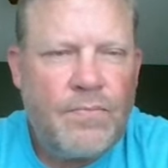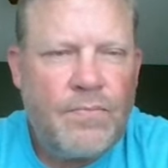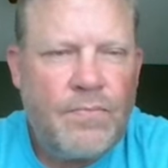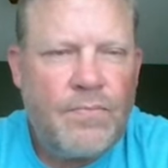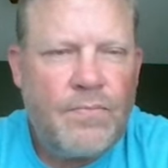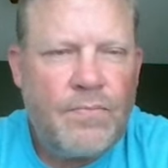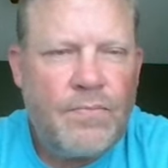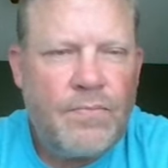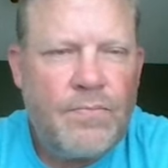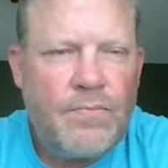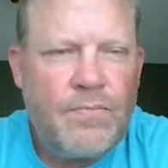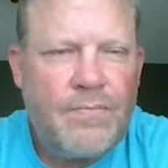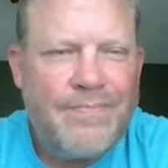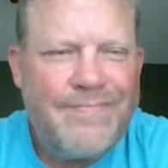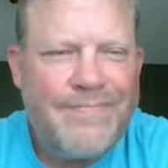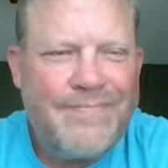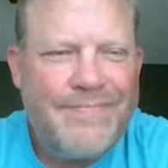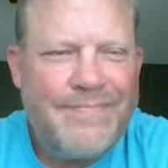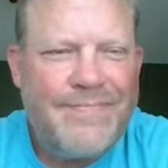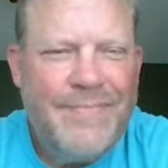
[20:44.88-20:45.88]

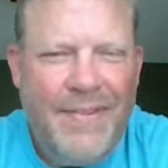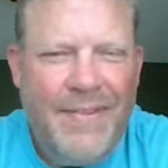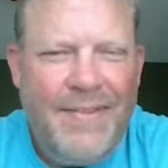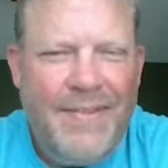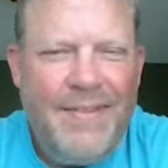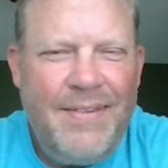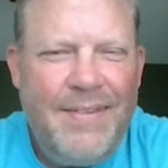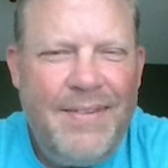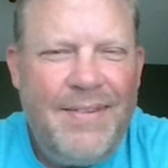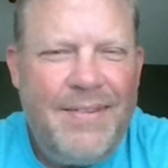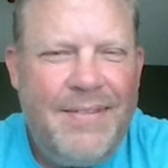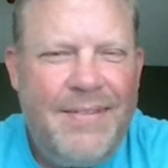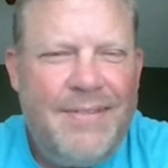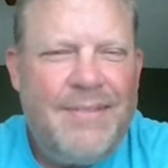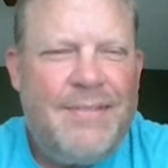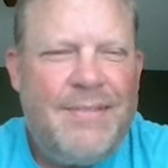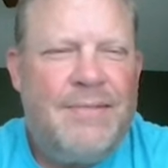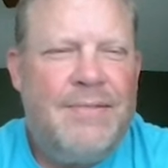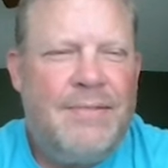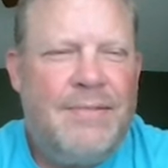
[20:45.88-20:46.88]

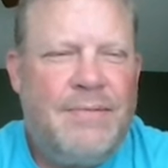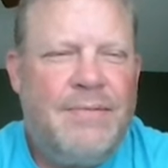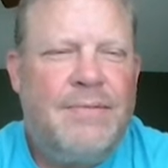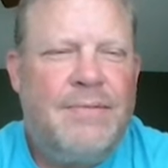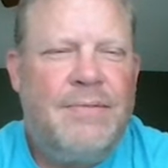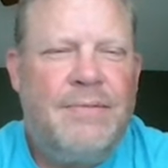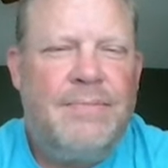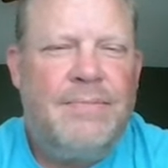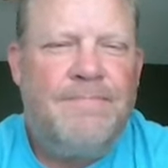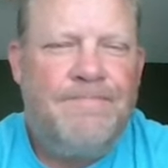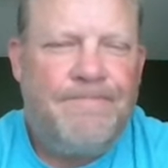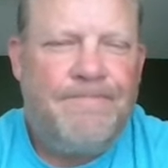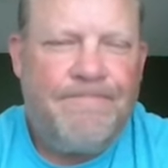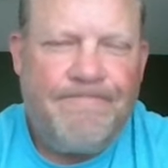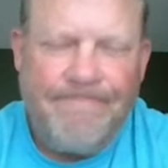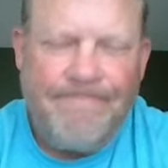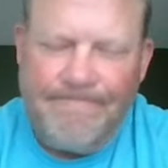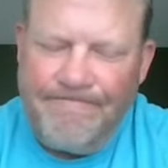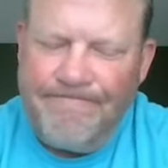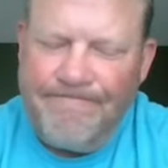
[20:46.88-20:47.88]

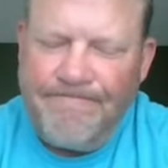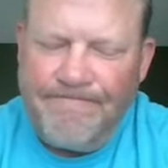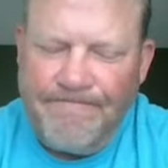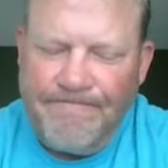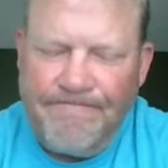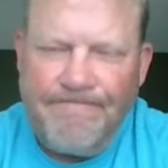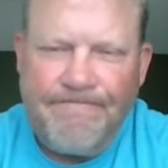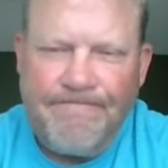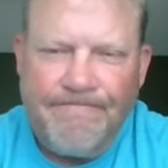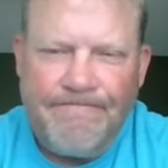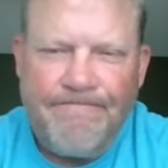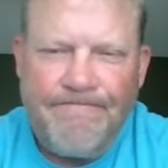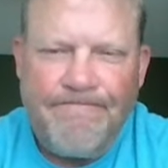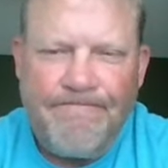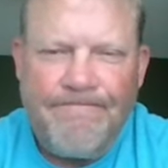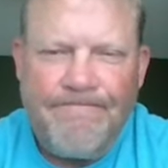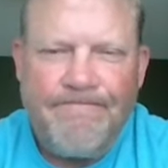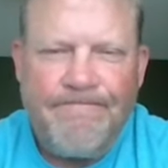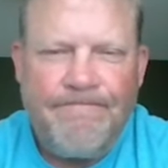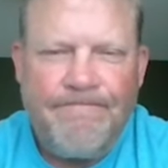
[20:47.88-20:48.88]

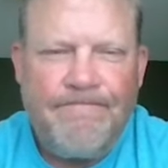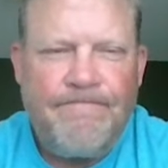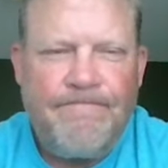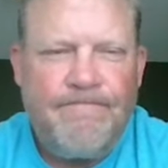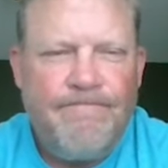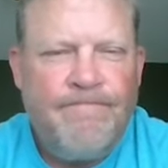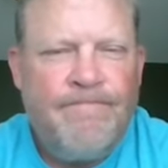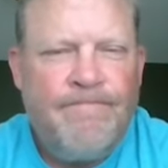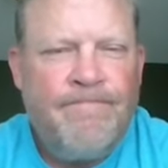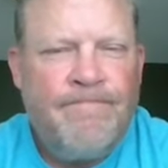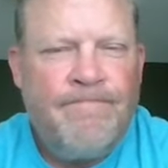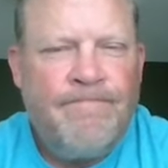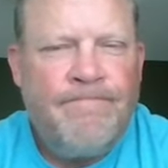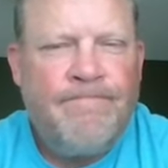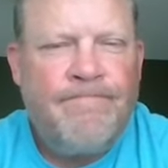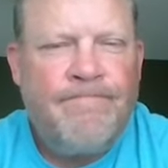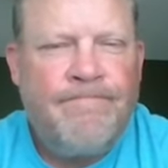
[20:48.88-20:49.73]
(not speaking)